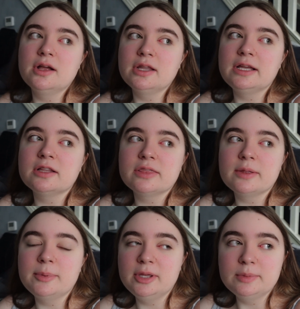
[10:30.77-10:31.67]
like,
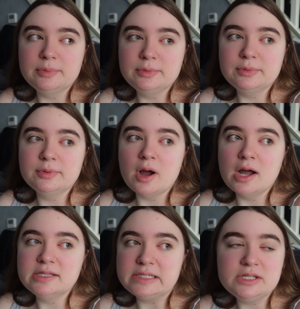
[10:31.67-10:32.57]
the people
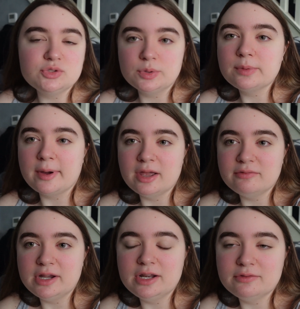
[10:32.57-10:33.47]
I'd seen talk about it
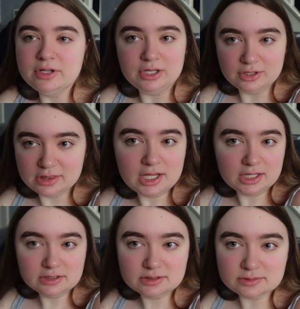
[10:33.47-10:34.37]
rate it really good
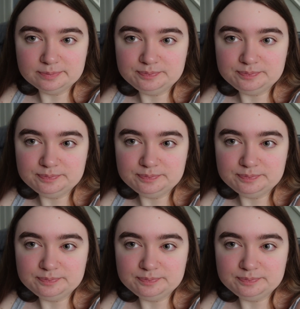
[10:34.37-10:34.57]
things.